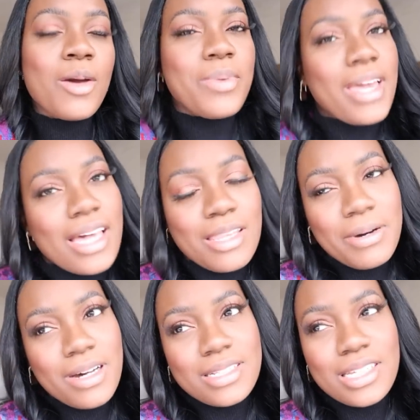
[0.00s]
Being at the
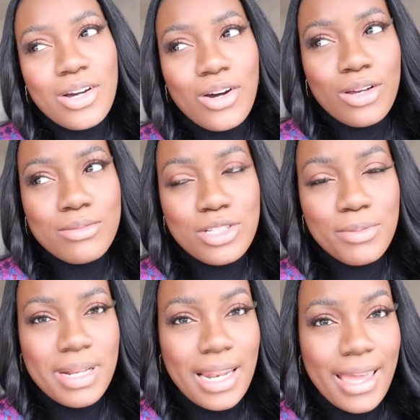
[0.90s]
party, got home
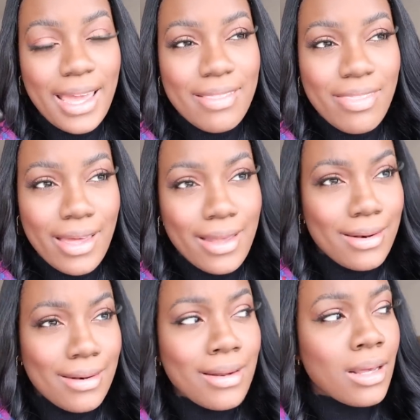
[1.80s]
super late and
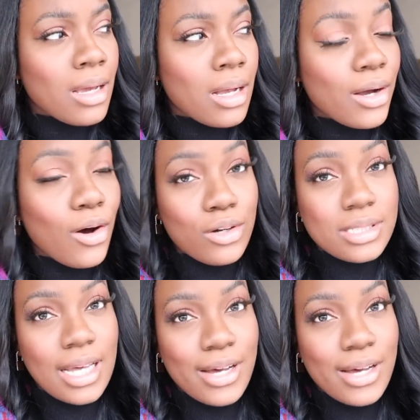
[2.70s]
then conked